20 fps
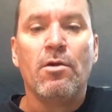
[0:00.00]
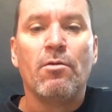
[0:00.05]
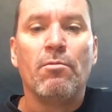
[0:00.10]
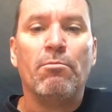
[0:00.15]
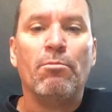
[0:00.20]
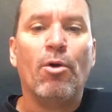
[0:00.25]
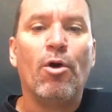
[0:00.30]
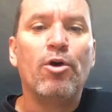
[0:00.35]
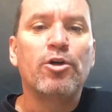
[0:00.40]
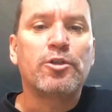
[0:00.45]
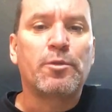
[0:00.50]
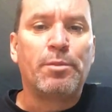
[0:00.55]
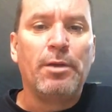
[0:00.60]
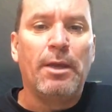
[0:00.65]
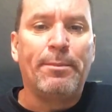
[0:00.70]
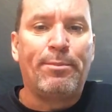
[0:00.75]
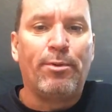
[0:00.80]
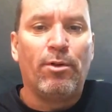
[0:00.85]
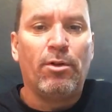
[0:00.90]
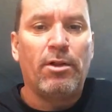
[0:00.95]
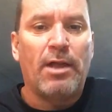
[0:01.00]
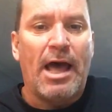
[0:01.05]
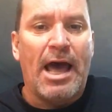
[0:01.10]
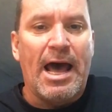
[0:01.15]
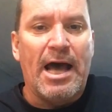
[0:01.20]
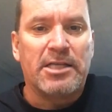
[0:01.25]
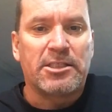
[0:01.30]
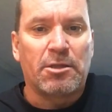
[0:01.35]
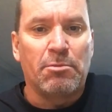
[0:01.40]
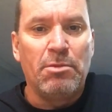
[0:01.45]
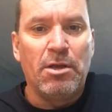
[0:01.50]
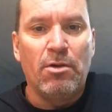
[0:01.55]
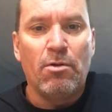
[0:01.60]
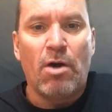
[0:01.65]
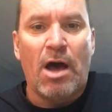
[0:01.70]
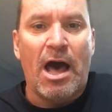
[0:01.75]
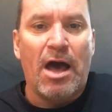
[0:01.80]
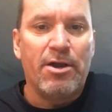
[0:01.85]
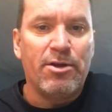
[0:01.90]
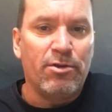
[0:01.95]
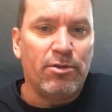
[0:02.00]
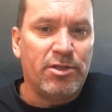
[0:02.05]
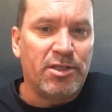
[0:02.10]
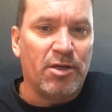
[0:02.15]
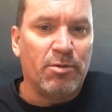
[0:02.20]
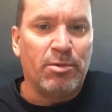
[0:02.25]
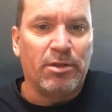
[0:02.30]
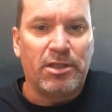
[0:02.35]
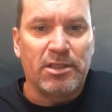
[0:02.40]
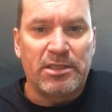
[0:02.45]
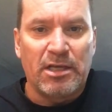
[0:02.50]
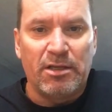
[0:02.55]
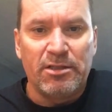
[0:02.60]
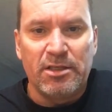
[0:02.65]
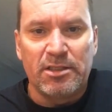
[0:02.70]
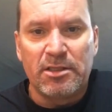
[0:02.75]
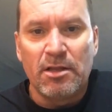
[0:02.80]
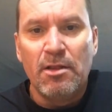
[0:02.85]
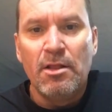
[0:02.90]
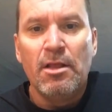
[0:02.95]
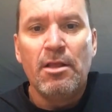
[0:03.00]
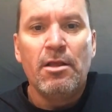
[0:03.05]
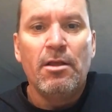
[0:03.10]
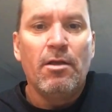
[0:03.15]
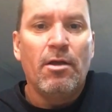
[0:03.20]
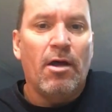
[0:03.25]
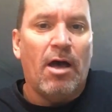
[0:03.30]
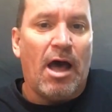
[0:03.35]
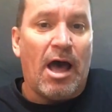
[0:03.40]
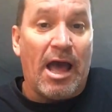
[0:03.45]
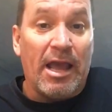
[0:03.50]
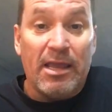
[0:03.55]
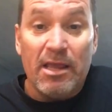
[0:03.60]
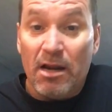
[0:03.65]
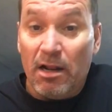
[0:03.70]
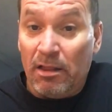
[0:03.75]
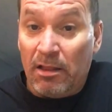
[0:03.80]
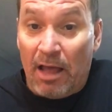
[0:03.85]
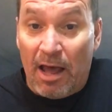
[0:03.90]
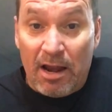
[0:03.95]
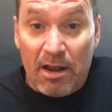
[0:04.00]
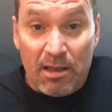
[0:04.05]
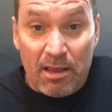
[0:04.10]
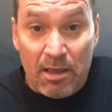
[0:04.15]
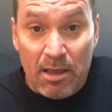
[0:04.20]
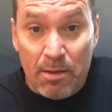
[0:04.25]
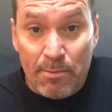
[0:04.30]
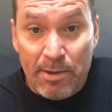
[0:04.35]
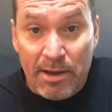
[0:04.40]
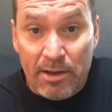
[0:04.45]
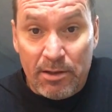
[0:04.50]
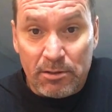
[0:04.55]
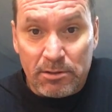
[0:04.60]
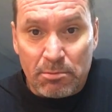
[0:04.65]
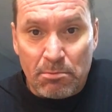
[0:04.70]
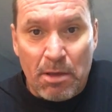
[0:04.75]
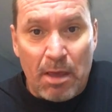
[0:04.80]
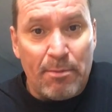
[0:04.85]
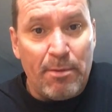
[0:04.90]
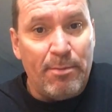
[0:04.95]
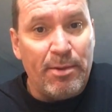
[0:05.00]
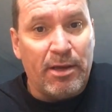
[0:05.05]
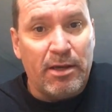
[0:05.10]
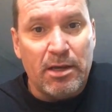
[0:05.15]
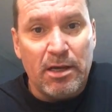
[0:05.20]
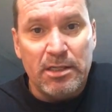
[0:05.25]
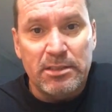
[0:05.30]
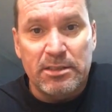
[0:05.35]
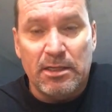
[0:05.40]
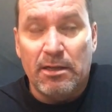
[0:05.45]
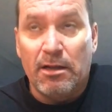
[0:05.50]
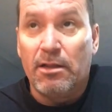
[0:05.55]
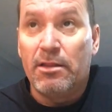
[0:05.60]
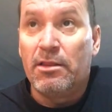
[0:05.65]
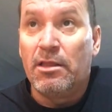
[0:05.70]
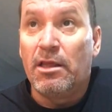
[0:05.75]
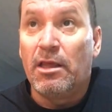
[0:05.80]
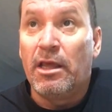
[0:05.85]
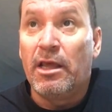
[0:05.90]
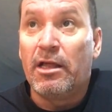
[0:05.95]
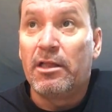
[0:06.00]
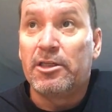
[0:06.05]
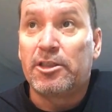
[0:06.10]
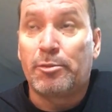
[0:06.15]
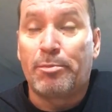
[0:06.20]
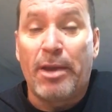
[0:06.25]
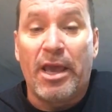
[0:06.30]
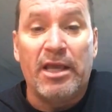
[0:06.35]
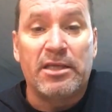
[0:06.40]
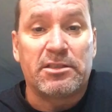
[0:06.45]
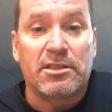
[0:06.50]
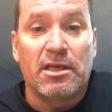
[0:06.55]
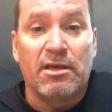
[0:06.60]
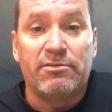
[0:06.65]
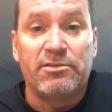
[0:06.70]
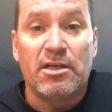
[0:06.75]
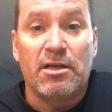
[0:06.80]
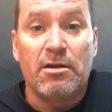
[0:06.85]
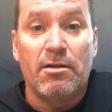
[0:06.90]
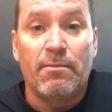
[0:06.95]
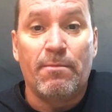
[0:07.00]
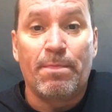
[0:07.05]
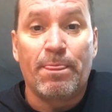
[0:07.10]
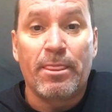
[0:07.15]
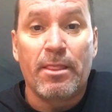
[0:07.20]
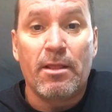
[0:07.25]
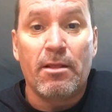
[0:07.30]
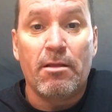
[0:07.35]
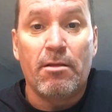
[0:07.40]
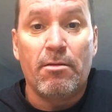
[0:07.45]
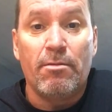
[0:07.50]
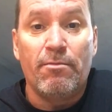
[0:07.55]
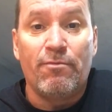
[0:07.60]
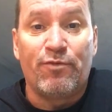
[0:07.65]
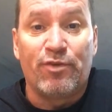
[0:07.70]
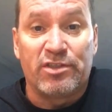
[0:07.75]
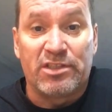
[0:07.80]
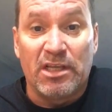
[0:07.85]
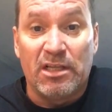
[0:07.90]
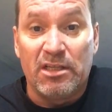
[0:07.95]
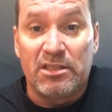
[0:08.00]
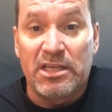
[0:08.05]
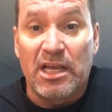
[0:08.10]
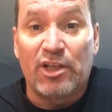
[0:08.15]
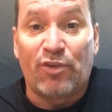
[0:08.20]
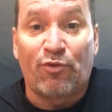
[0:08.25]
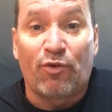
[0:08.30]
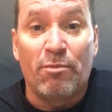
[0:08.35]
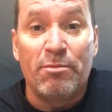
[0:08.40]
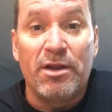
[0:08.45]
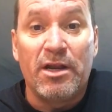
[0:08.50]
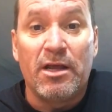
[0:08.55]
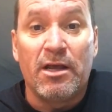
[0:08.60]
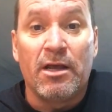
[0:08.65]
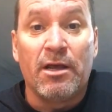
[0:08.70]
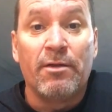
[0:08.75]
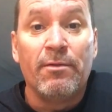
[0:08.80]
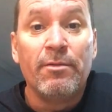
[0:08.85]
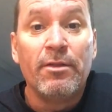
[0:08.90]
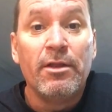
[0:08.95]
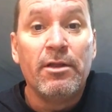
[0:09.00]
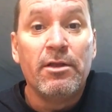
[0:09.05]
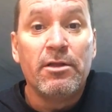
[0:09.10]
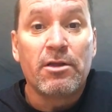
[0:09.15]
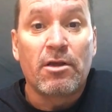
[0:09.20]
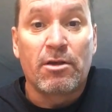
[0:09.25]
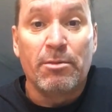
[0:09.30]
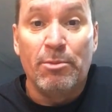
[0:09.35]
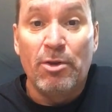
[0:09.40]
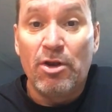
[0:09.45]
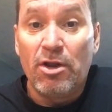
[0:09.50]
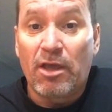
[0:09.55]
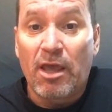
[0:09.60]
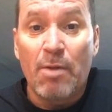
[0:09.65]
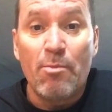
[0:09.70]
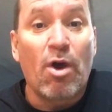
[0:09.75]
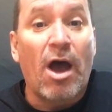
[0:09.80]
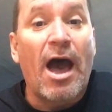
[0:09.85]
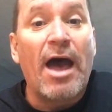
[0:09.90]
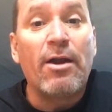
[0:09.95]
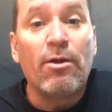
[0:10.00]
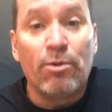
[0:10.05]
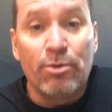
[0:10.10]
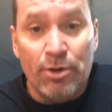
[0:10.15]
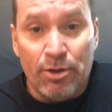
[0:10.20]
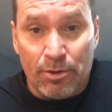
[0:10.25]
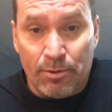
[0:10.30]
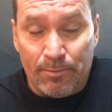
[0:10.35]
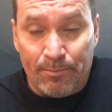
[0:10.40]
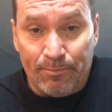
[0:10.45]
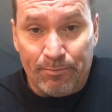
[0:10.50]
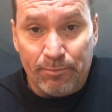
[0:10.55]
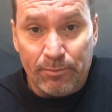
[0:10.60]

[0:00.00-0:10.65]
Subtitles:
Most people ask me, well, how do you deal with this? I get a lot of emails, maybe because the English base facilitates for me to communicate more. I don't know.